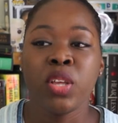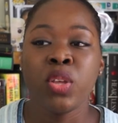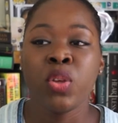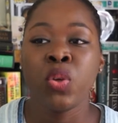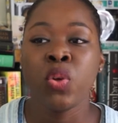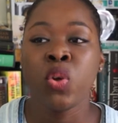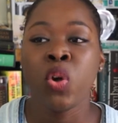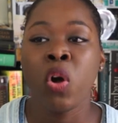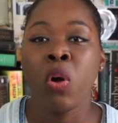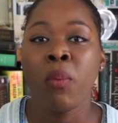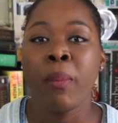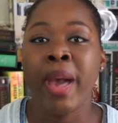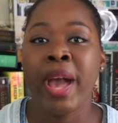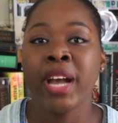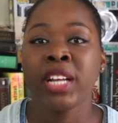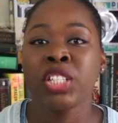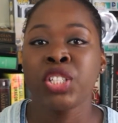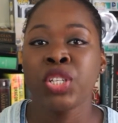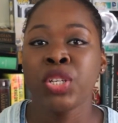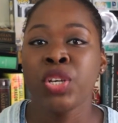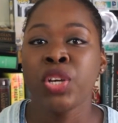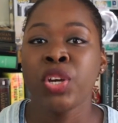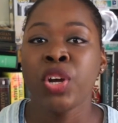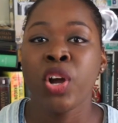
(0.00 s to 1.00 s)
You go back
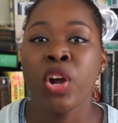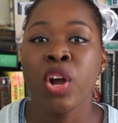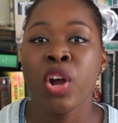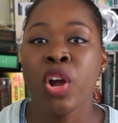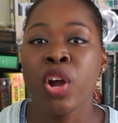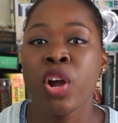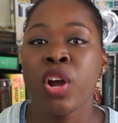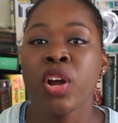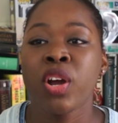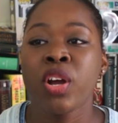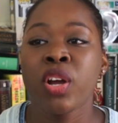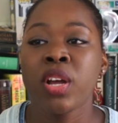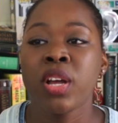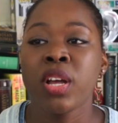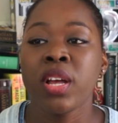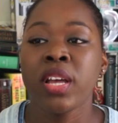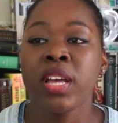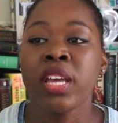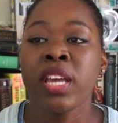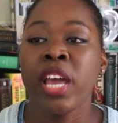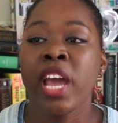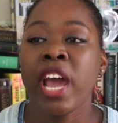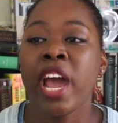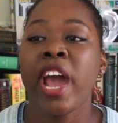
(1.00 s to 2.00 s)
to your
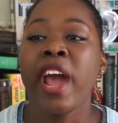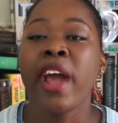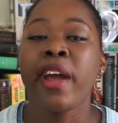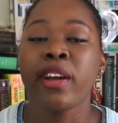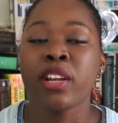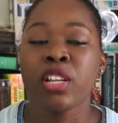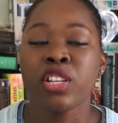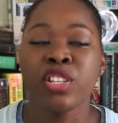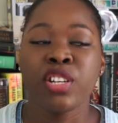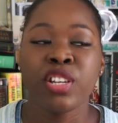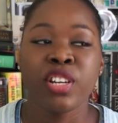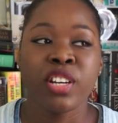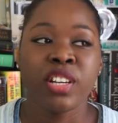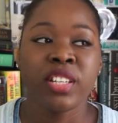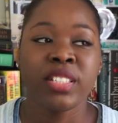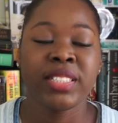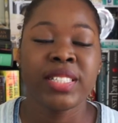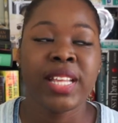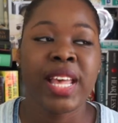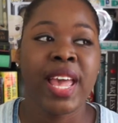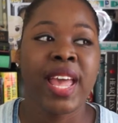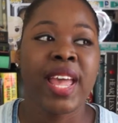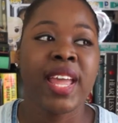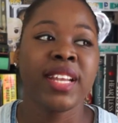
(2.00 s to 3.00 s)
characters
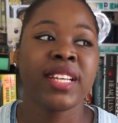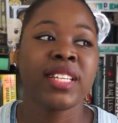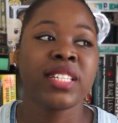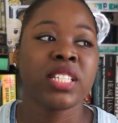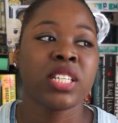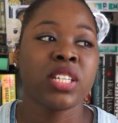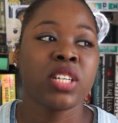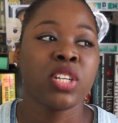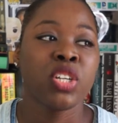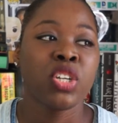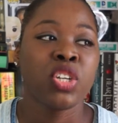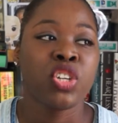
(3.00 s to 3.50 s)
and